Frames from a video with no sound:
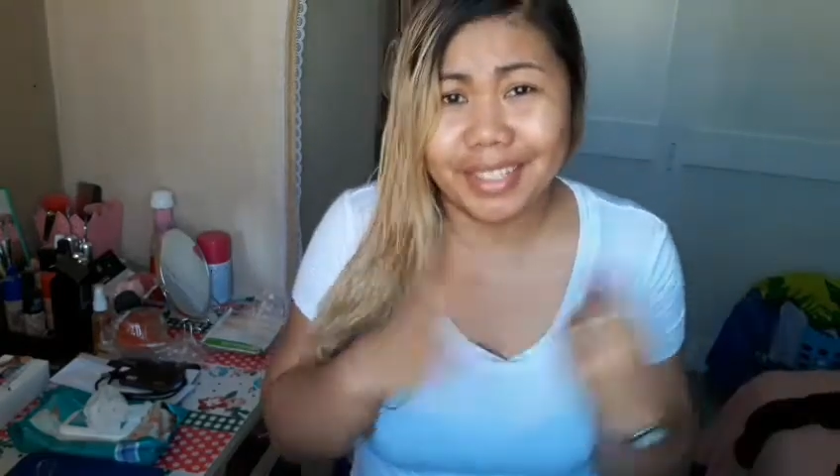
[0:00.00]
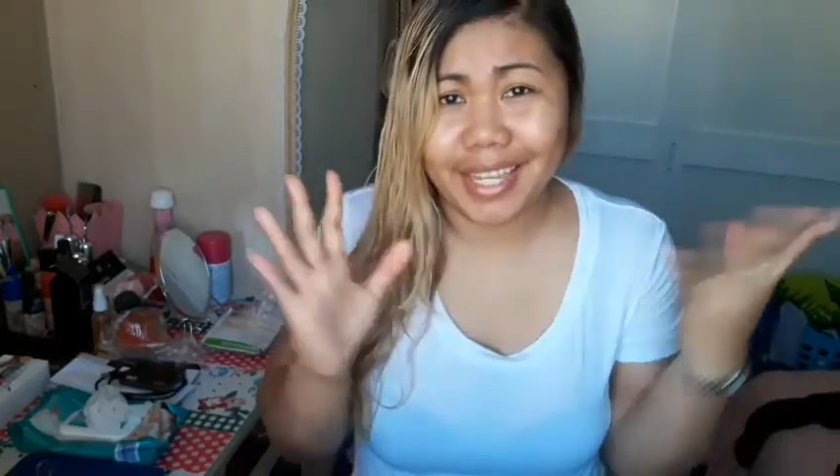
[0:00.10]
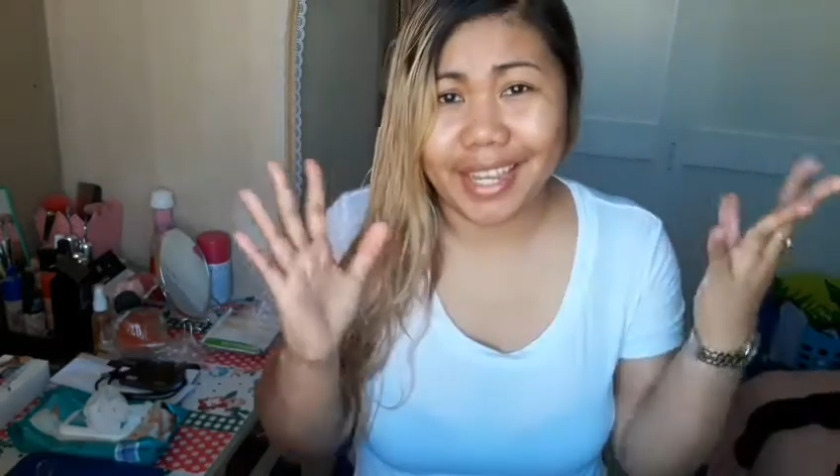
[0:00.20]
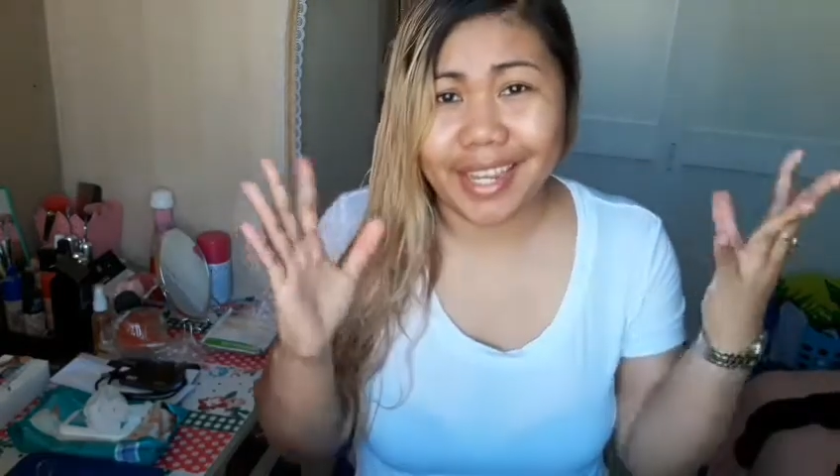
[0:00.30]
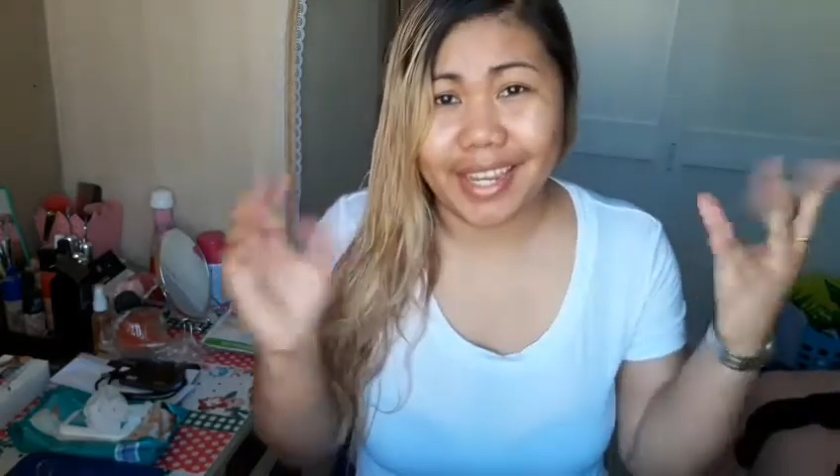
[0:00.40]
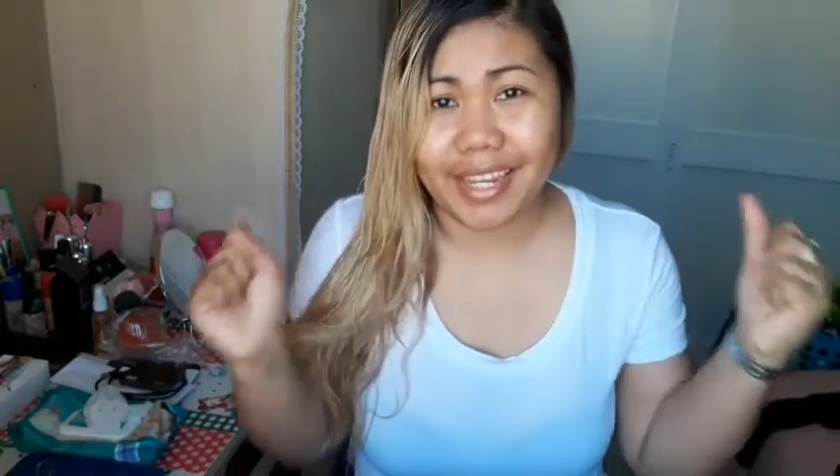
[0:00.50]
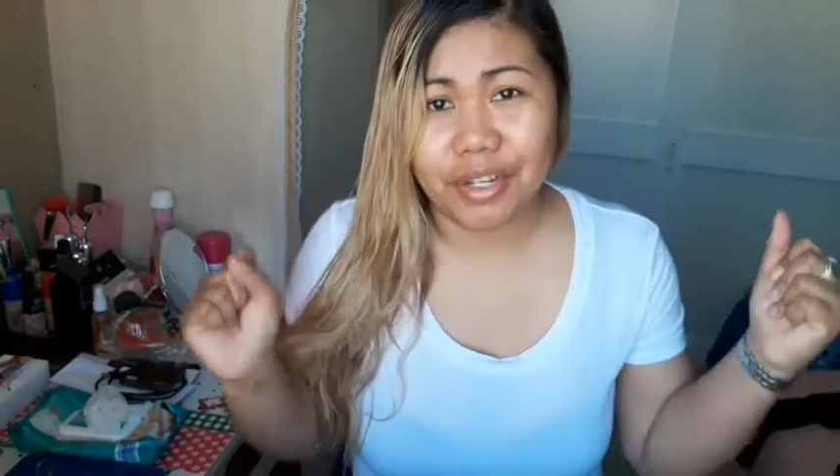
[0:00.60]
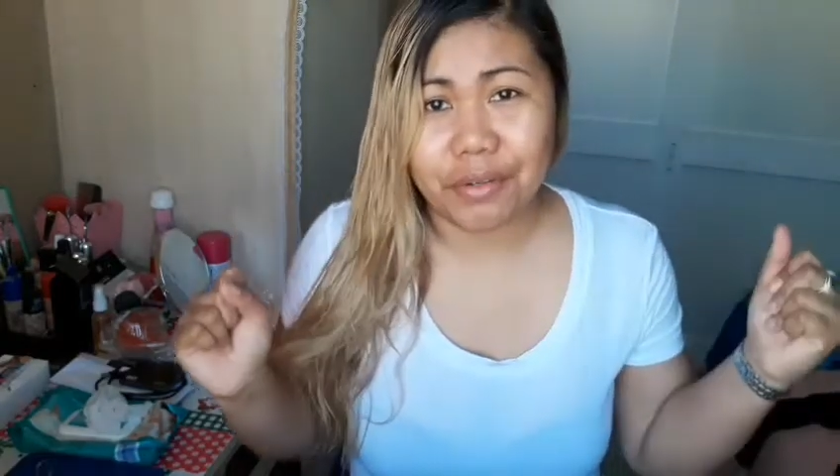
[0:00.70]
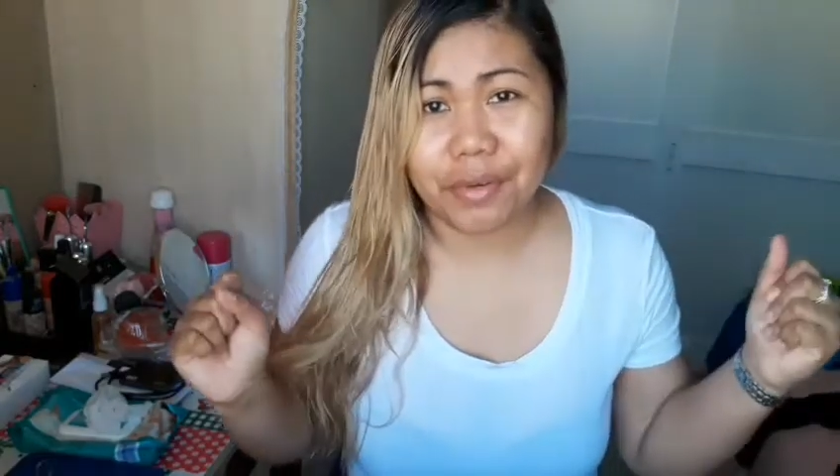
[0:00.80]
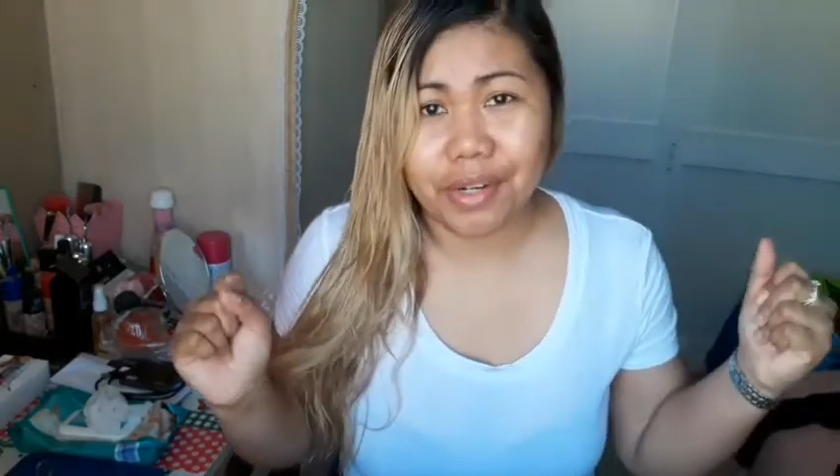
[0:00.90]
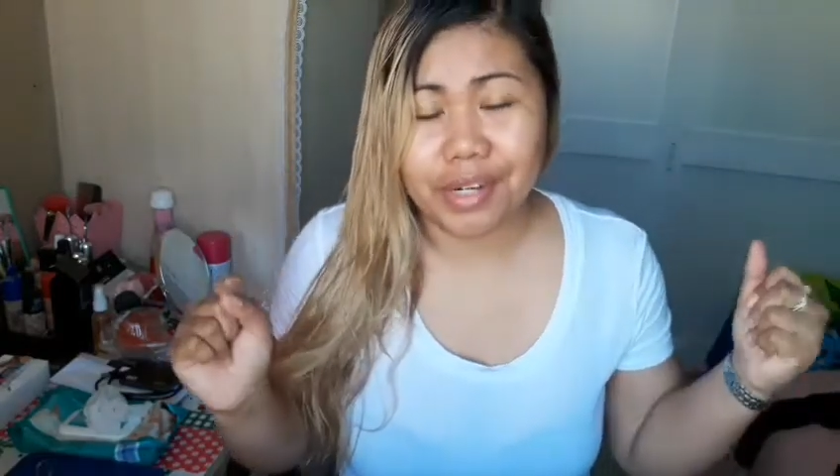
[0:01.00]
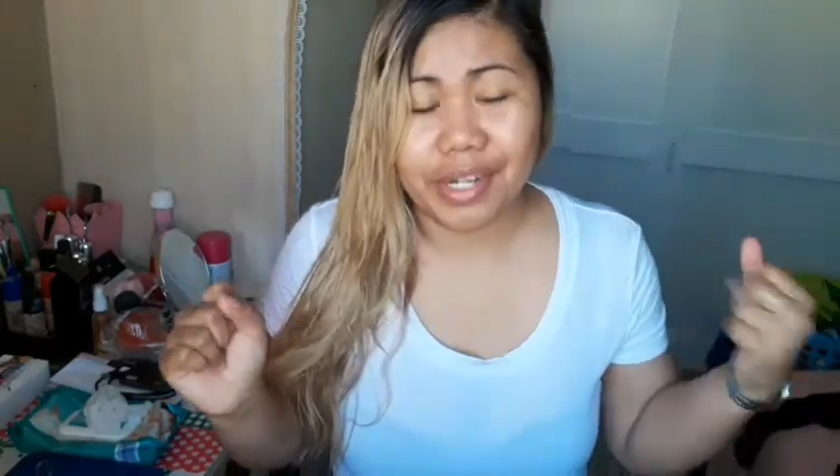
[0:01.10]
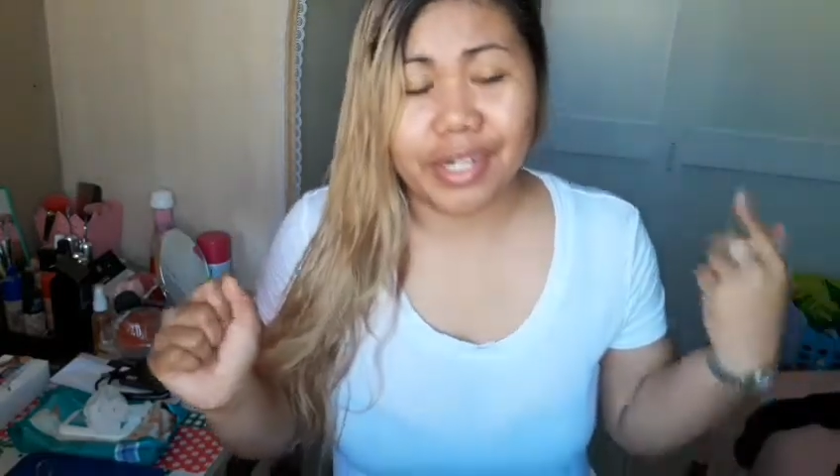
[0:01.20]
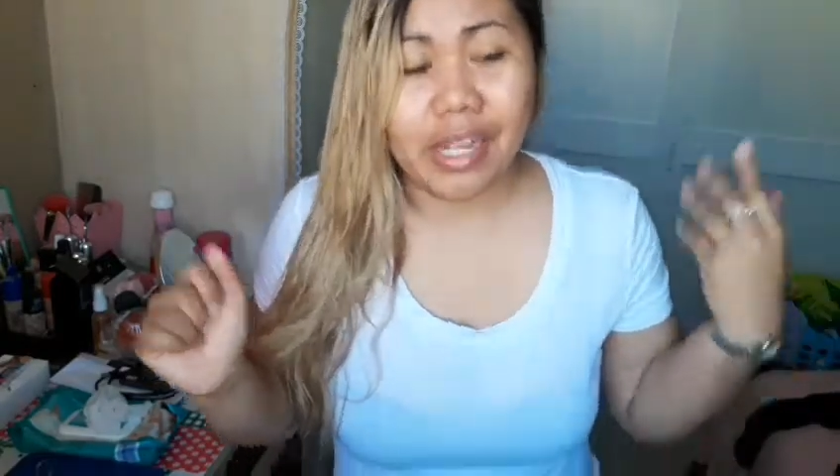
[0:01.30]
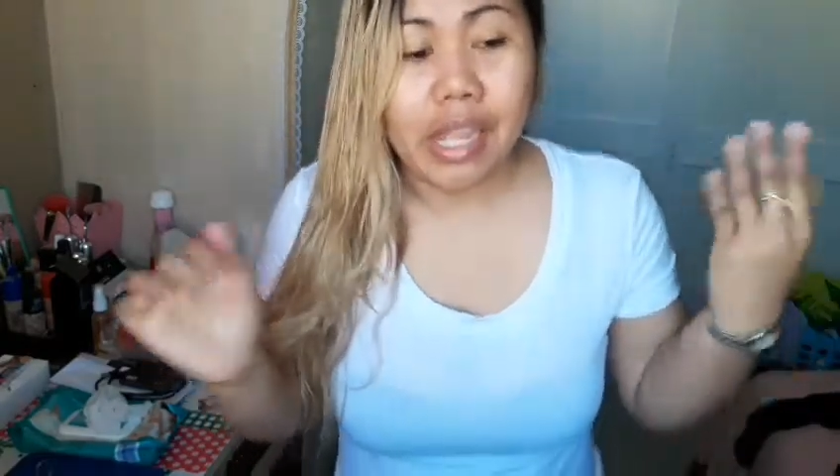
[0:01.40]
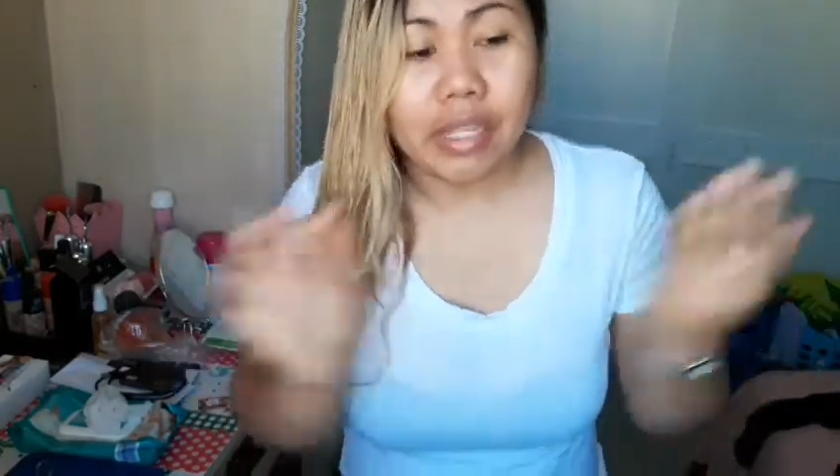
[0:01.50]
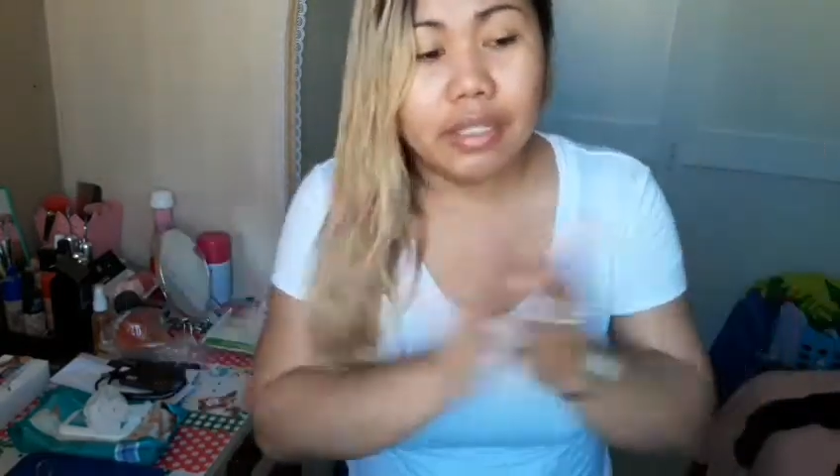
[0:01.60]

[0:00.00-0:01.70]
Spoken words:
yay, no work.